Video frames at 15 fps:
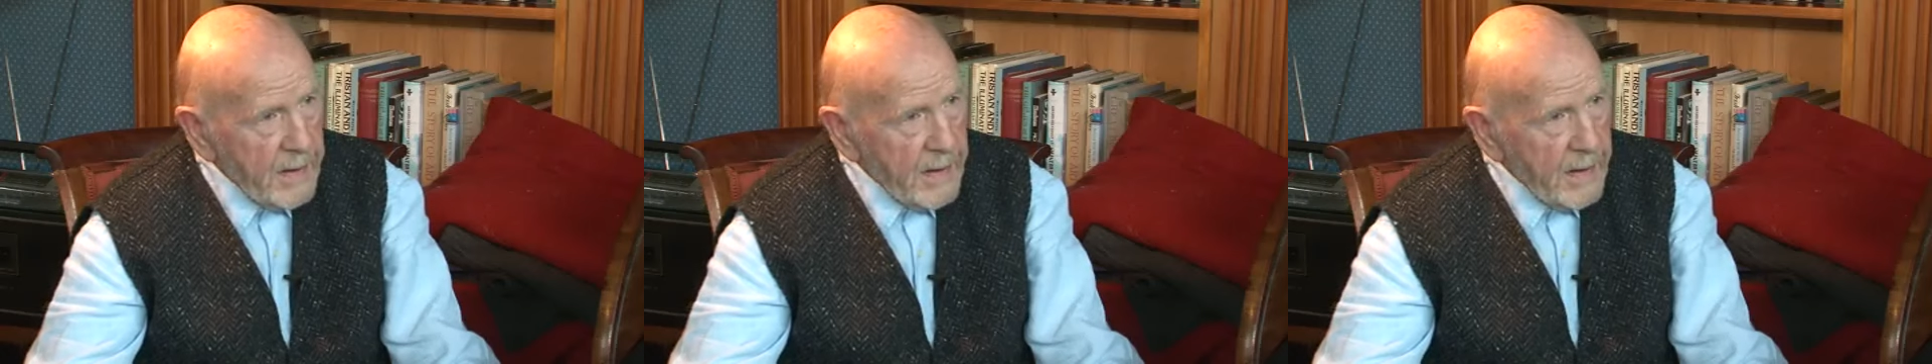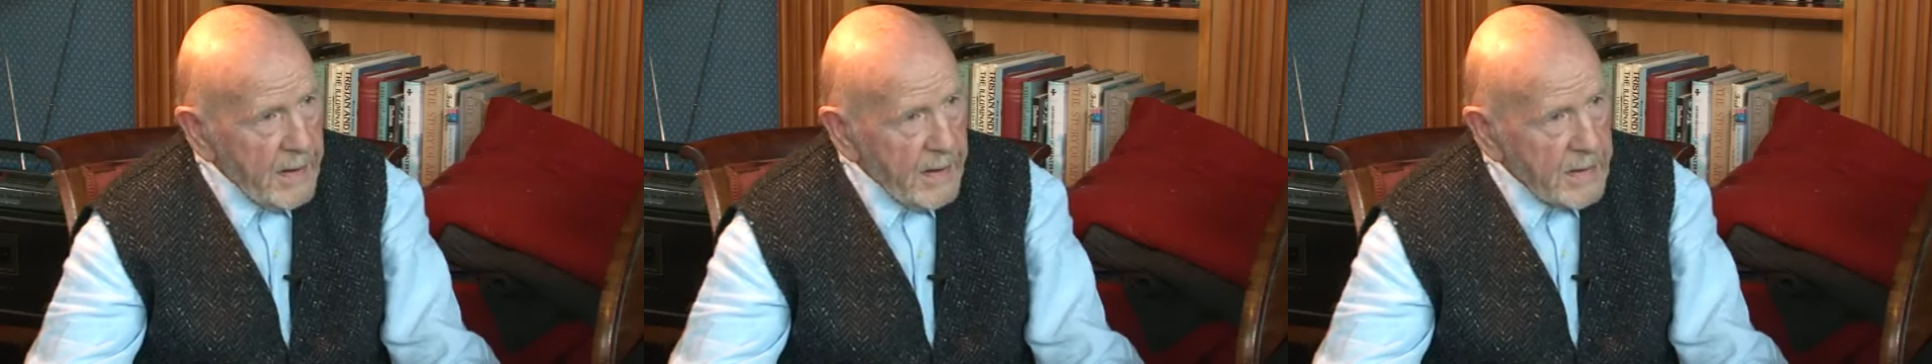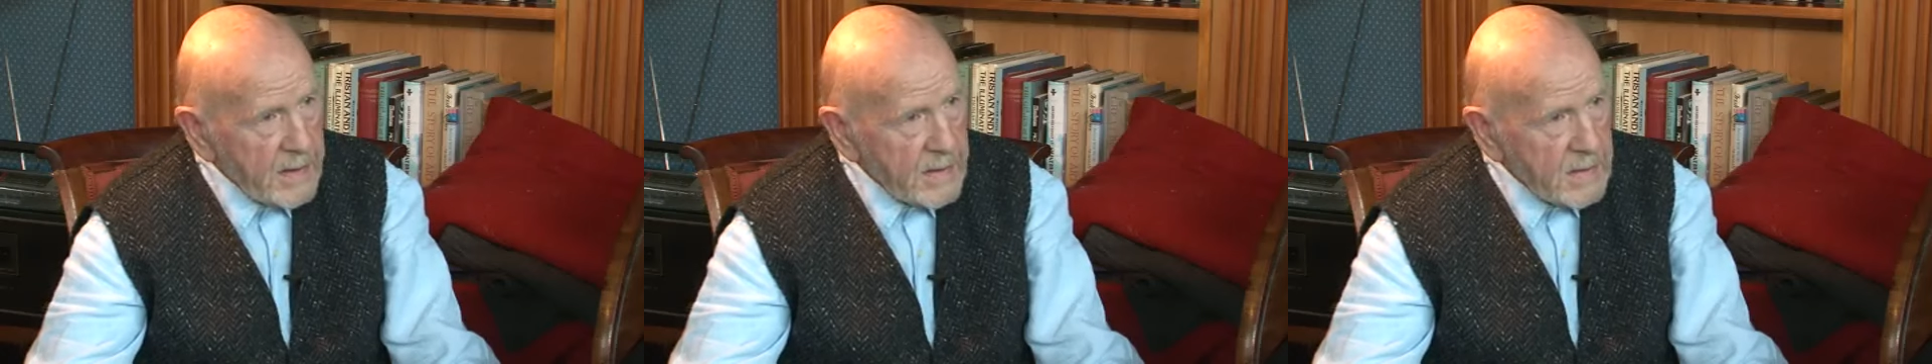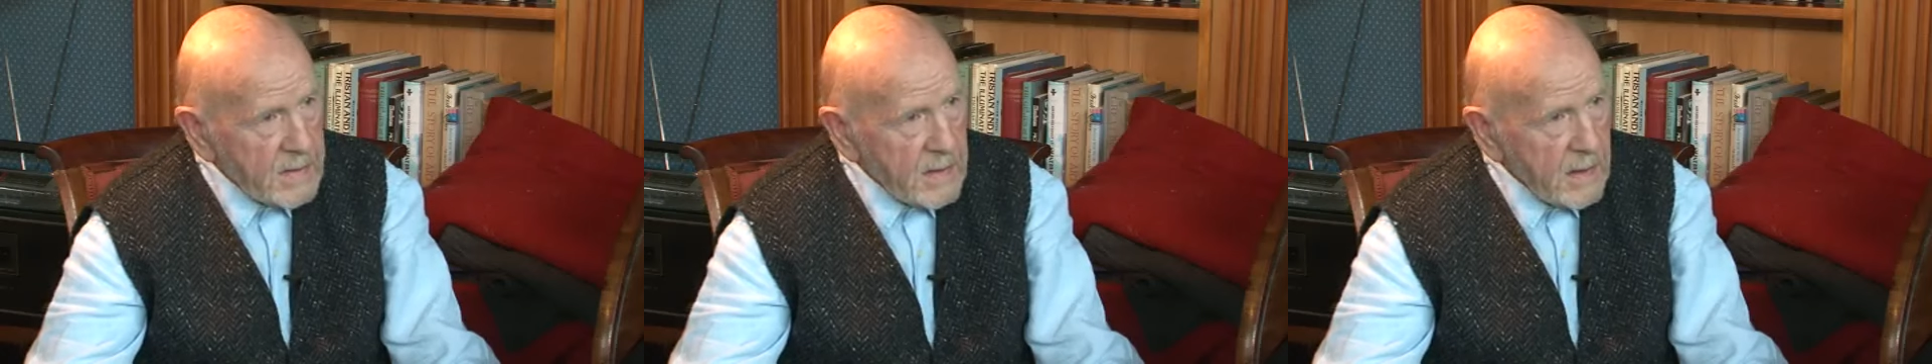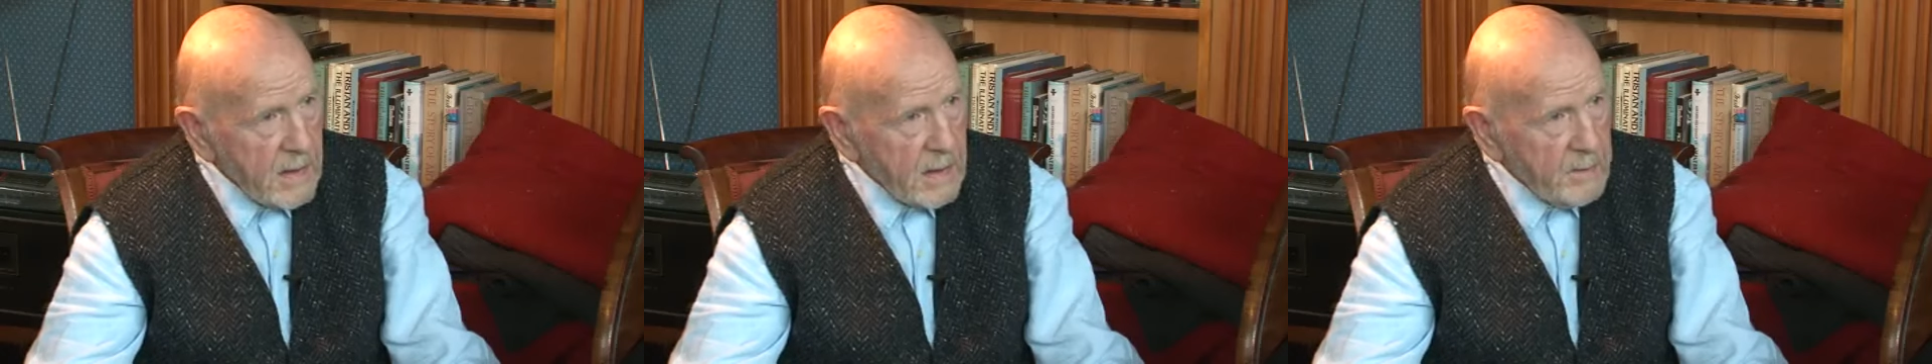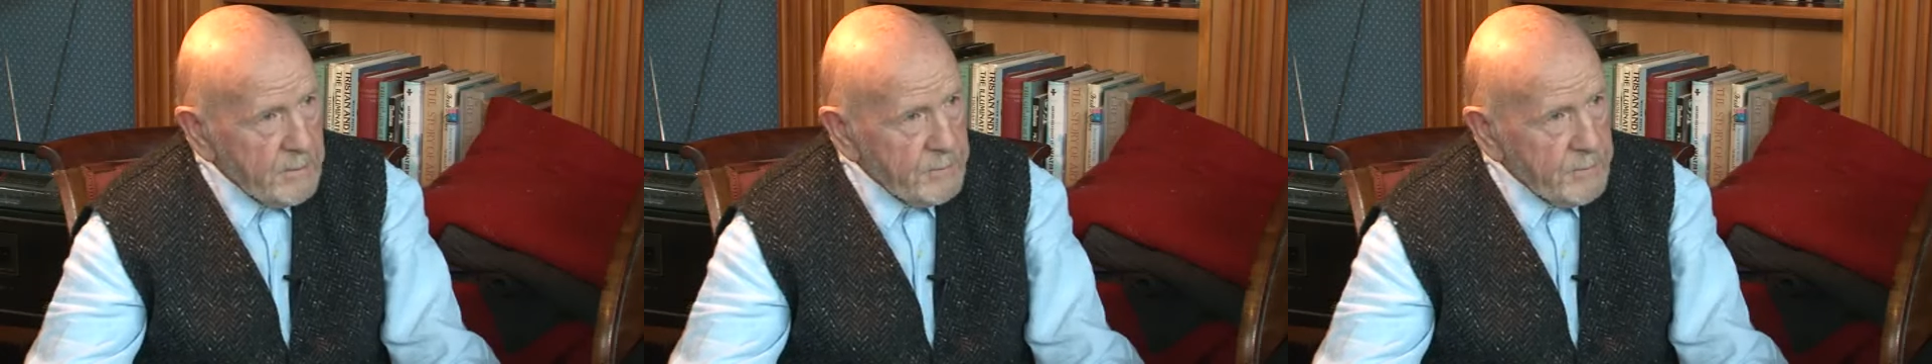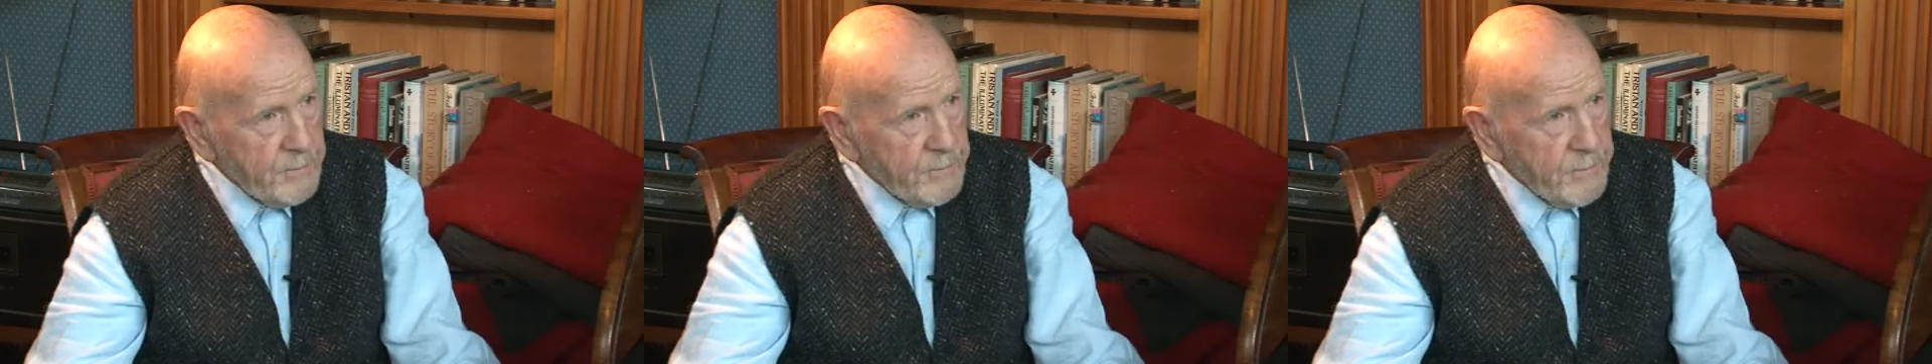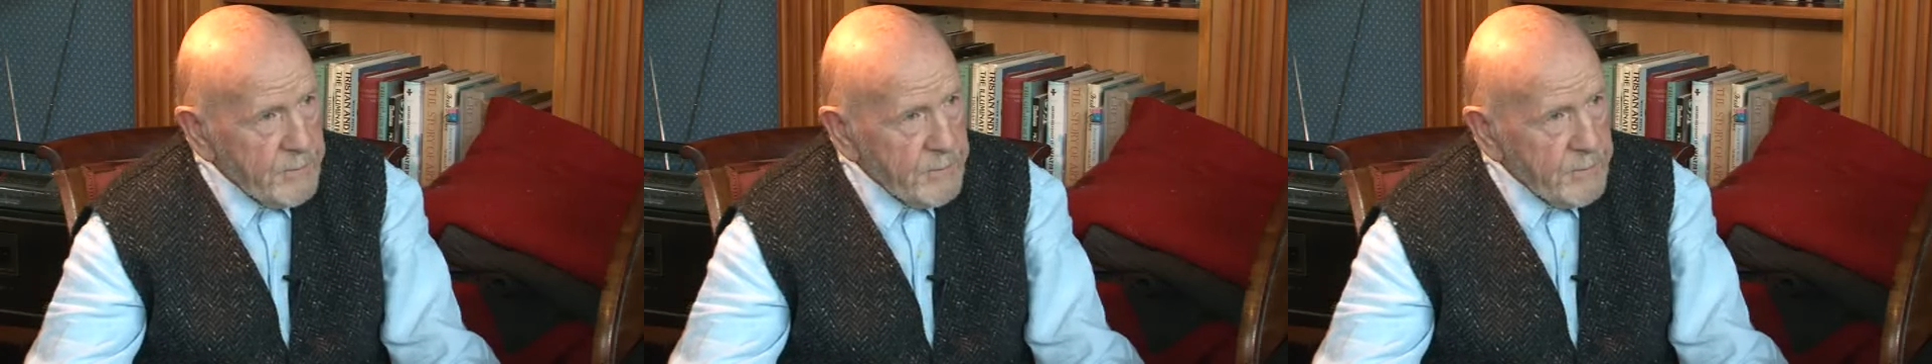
And um,